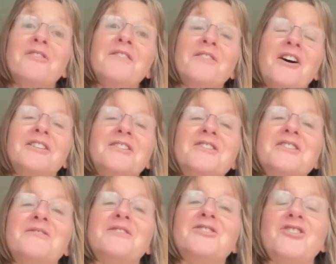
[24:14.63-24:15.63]
that I can do
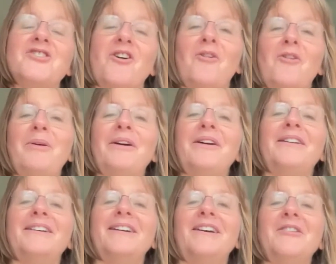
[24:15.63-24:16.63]
this job
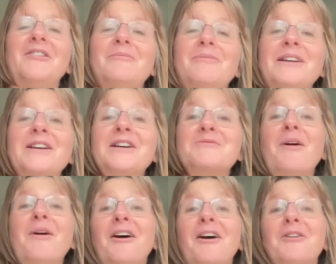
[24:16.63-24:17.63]
because,
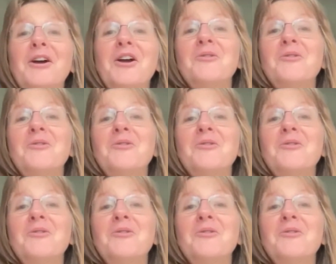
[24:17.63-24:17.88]
well,